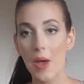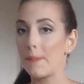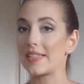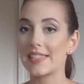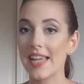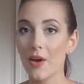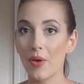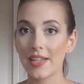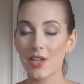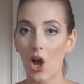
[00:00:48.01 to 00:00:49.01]
But today I
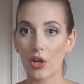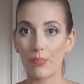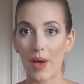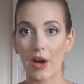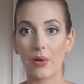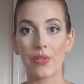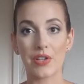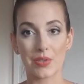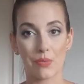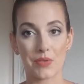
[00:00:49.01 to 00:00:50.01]
want to talk about the
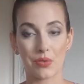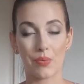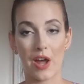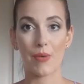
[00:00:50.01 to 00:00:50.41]
swimsuit round,